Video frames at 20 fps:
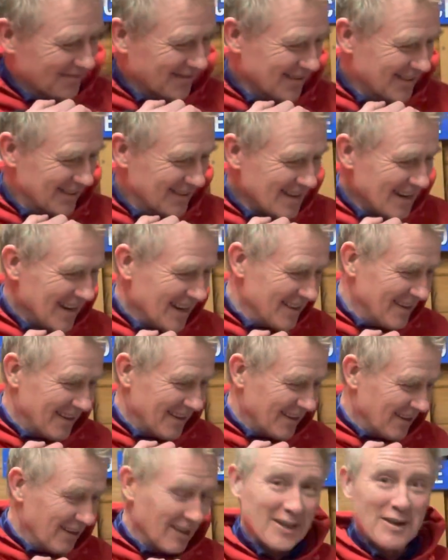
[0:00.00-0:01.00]
Now then,
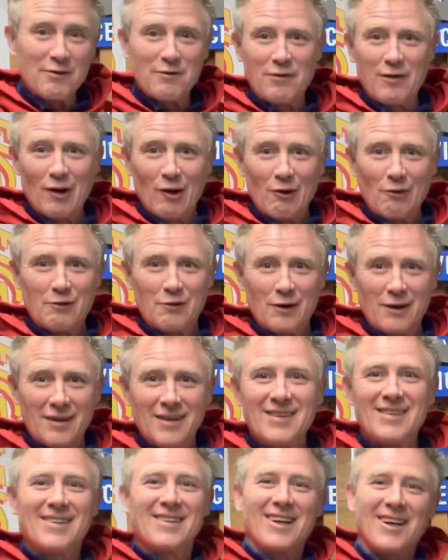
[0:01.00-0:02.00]
like a fluffer
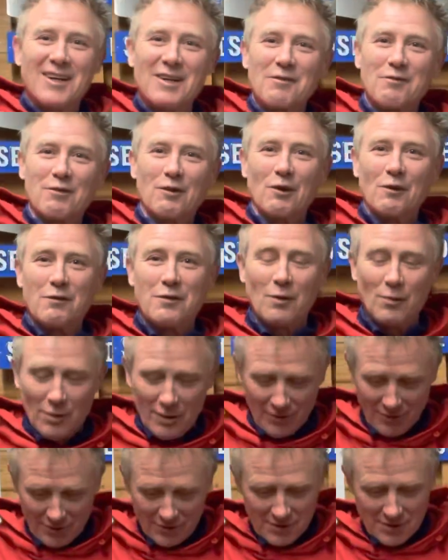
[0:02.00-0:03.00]

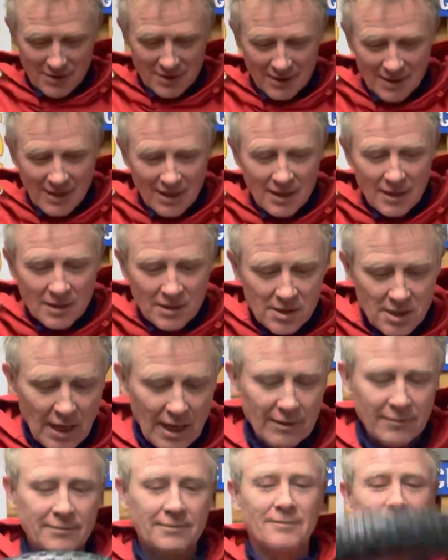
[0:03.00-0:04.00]
once.
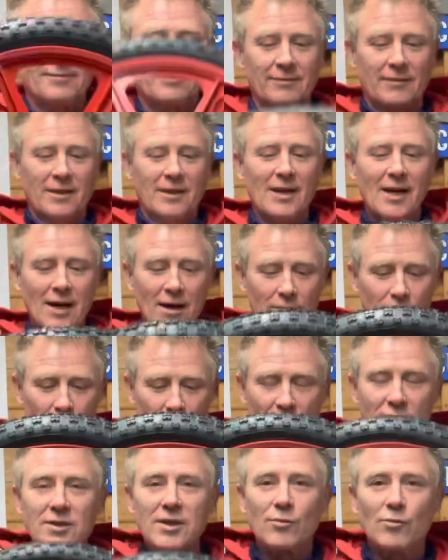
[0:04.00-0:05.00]
So, yeah,
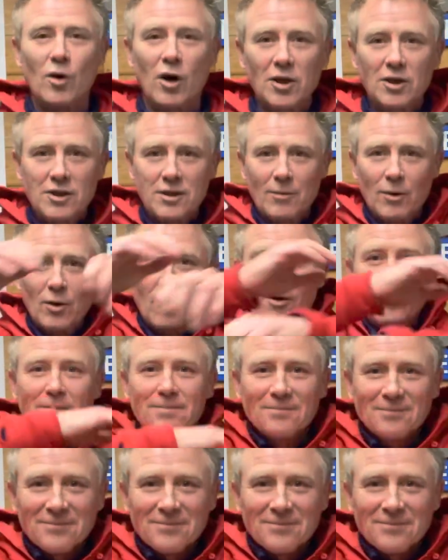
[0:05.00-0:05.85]
once I've washed them all,